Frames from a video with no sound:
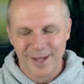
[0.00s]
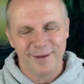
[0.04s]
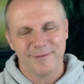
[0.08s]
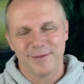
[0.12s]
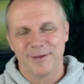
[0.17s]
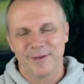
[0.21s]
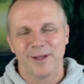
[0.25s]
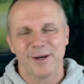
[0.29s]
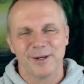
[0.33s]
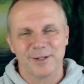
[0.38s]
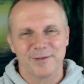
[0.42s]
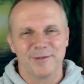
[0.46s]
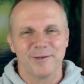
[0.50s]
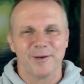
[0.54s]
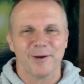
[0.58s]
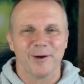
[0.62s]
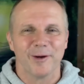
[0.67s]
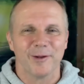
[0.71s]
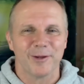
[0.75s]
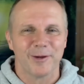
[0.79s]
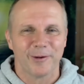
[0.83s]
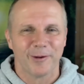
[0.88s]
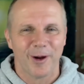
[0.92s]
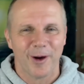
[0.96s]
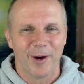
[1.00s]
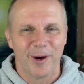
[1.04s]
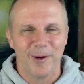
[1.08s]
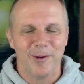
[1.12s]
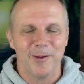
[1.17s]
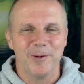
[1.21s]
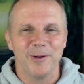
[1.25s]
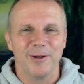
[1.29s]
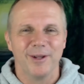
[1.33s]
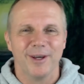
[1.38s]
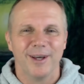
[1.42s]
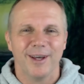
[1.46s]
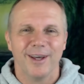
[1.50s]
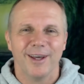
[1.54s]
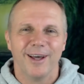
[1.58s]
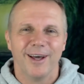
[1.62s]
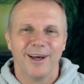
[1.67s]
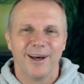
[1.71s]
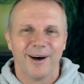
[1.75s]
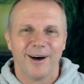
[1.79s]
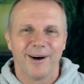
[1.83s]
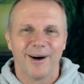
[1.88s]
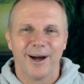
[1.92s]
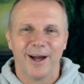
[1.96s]
for those of you on your own,
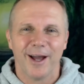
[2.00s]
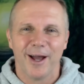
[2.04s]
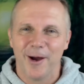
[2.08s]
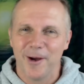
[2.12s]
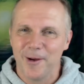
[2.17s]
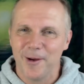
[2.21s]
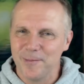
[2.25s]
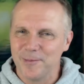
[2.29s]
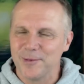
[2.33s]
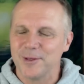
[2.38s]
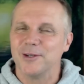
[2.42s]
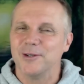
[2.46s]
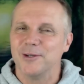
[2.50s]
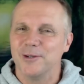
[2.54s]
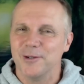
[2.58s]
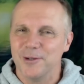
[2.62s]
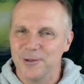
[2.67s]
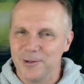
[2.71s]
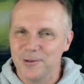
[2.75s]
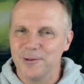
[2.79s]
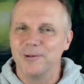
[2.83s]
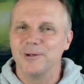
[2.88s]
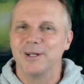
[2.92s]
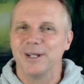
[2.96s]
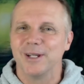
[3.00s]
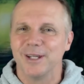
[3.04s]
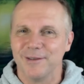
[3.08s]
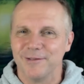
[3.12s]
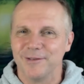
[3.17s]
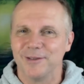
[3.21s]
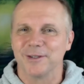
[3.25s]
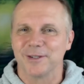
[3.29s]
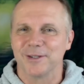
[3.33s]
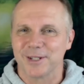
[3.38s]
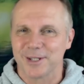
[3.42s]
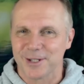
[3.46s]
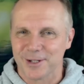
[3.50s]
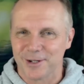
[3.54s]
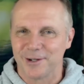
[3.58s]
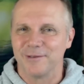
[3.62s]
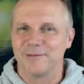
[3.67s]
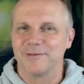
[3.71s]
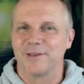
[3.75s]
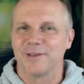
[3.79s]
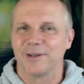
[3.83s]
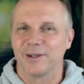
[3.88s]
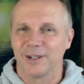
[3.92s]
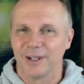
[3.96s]
I hope that you give yourself
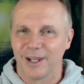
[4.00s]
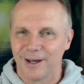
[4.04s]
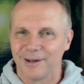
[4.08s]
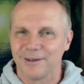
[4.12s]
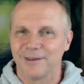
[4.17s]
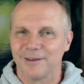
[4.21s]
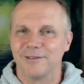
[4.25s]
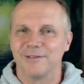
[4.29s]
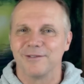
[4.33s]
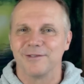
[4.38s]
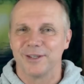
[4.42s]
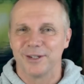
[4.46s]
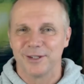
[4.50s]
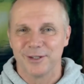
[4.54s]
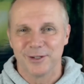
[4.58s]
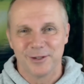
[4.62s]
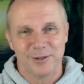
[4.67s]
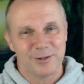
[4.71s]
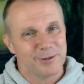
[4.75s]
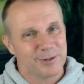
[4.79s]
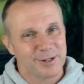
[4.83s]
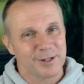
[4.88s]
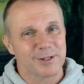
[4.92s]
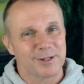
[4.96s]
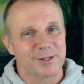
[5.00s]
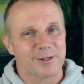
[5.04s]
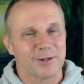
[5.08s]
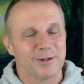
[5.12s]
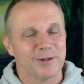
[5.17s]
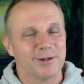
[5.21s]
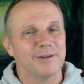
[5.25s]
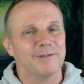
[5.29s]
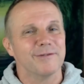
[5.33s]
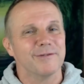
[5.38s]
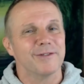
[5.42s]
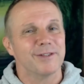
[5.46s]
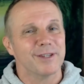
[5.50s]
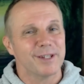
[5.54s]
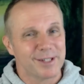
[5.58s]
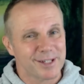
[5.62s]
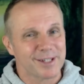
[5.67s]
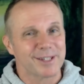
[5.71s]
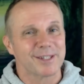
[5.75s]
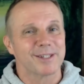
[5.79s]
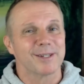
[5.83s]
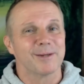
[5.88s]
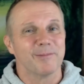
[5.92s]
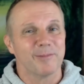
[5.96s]
the love that you deserve. This
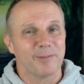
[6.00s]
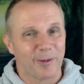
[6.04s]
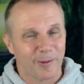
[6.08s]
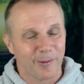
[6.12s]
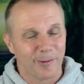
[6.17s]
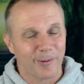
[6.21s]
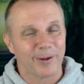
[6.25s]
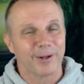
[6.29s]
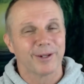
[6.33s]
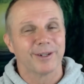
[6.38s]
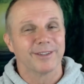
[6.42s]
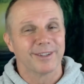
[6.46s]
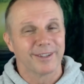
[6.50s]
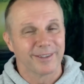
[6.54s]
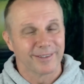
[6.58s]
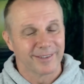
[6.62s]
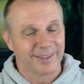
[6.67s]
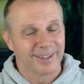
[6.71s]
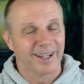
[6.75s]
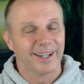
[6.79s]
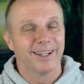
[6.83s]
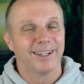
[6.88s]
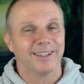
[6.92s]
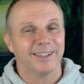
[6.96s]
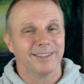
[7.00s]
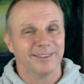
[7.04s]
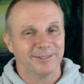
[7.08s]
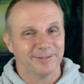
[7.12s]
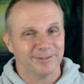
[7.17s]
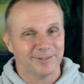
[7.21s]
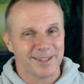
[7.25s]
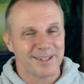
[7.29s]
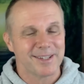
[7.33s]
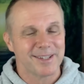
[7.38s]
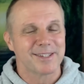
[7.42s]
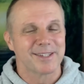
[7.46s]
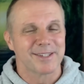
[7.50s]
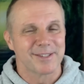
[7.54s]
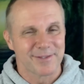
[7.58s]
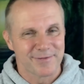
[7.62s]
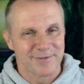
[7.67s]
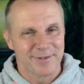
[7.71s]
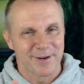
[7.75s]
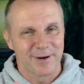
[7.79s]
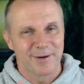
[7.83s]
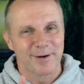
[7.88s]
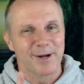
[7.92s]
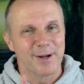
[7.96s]
is important, okay? This is
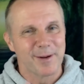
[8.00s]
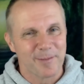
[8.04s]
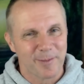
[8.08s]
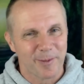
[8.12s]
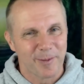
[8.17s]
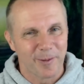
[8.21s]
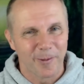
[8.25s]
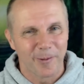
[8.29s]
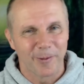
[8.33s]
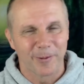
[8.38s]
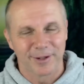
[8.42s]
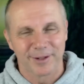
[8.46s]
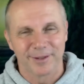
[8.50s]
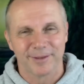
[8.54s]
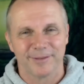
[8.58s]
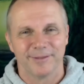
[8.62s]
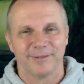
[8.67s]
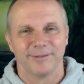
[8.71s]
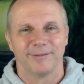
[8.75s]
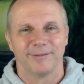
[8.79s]
very important.